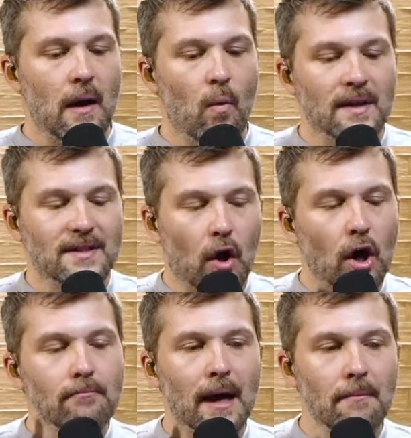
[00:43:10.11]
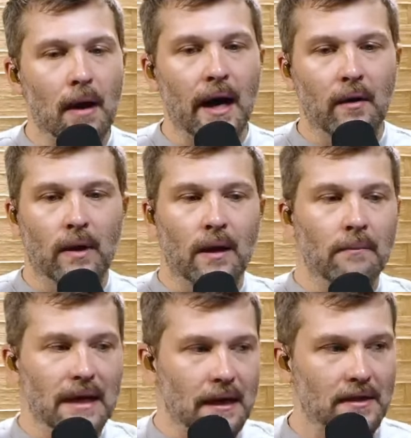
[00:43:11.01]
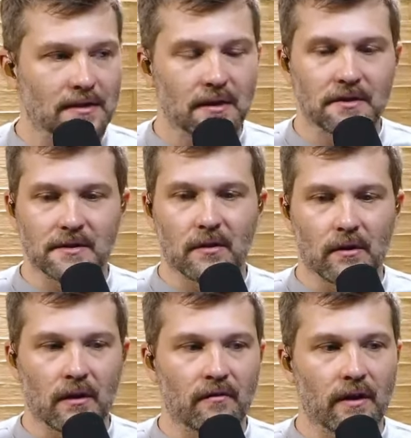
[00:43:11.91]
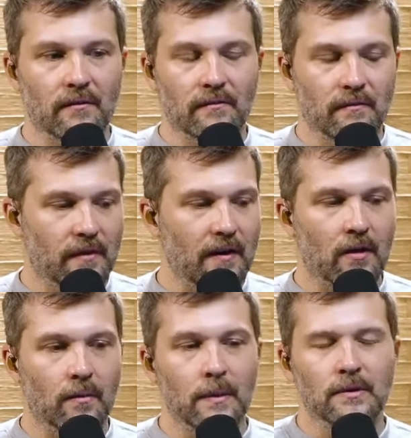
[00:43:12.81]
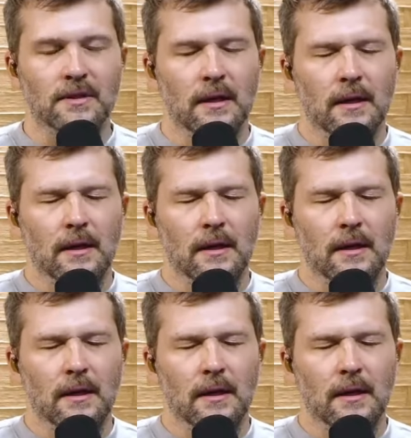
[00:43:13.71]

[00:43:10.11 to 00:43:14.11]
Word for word: what's on my mind when I'm making decisions that are going to affect 500 people is